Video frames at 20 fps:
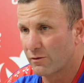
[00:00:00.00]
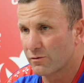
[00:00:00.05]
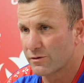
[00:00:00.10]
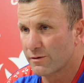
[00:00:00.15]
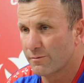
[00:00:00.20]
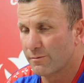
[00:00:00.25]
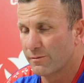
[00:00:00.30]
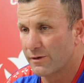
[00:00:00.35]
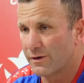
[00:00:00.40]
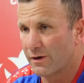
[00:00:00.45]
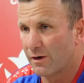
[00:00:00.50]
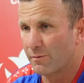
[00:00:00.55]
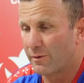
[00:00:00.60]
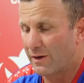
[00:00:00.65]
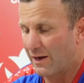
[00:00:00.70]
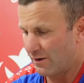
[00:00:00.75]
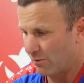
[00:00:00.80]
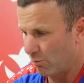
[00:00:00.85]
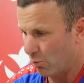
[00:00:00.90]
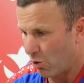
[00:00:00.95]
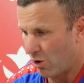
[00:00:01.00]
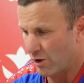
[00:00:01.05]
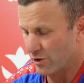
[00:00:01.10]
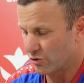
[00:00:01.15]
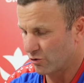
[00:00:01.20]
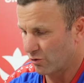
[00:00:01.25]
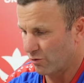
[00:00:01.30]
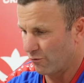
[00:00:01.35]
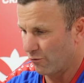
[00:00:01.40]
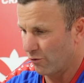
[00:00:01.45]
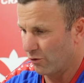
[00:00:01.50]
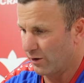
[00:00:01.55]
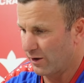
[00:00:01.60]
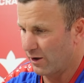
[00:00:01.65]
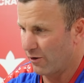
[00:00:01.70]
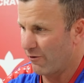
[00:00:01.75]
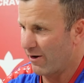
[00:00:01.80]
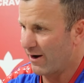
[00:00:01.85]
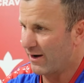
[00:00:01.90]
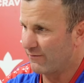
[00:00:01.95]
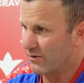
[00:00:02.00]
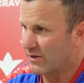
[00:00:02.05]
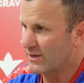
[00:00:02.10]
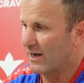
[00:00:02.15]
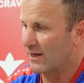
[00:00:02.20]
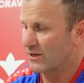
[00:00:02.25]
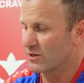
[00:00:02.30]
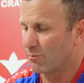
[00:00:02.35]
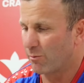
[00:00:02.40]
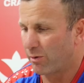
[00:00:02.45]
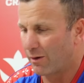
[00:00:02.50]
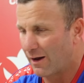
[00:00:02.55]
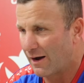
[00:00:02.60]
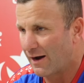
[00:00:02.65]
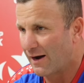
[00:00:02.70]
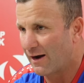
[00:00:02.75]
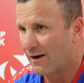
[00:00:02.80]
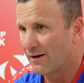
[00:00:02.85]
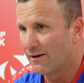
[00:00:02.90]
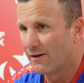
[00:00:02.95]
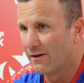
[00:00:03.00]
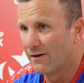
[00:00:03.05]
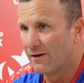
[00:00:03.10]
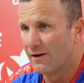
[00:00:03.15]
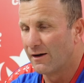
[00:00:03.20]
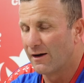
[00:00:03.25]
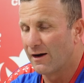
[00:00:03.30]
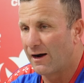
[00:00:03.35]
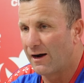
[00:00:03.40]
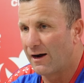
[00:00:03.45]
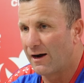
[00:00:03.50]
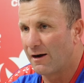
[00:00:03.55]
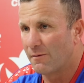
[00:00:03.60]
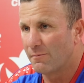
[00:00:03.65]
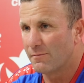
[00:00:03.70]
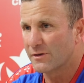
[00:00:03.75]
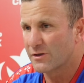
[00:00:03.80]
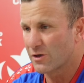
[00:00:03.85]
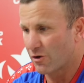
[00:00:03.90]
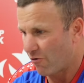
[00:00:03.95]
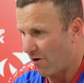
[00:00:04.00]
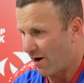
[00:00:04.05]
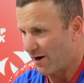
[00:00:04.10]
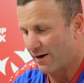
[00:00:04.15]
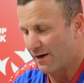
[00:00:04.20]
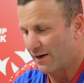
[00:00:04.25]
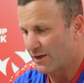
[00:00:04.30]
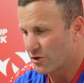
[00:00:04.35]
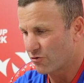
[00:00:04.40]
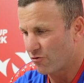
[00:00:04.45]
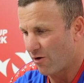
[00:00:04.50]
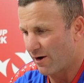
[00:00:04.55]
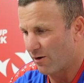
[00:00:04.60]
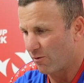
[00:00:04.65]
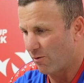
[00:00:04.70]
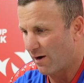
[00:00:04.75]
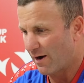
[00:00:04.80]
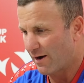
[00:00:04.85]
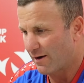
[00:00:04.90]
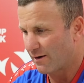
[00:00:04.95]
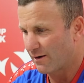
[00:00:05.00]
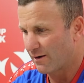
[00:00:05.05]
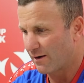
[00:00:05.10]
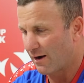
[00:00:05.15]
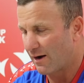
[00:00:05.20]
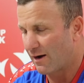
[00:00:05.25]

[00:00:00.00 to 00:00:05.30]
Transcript: There was a black and white sort of ruling around if you touch a player, it's a grade E straight away.